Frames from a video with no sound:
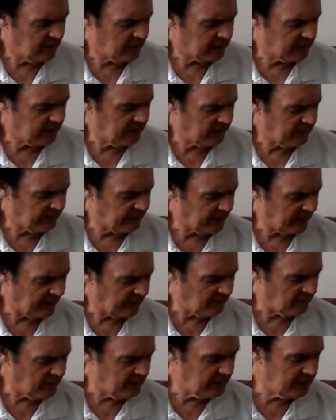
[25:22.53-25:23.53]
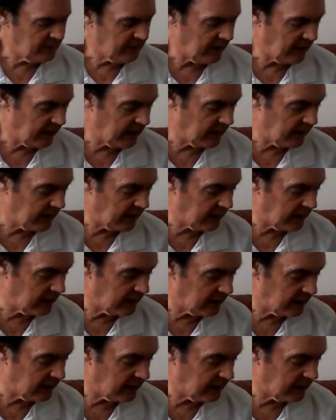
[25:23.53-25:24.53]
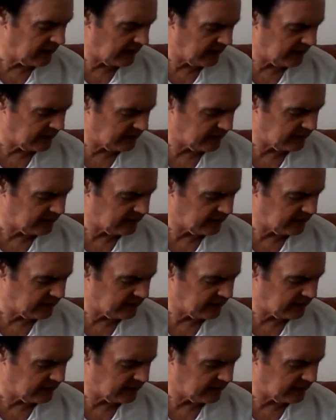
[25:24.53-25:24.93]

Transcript: A. Okay, we have that one and that.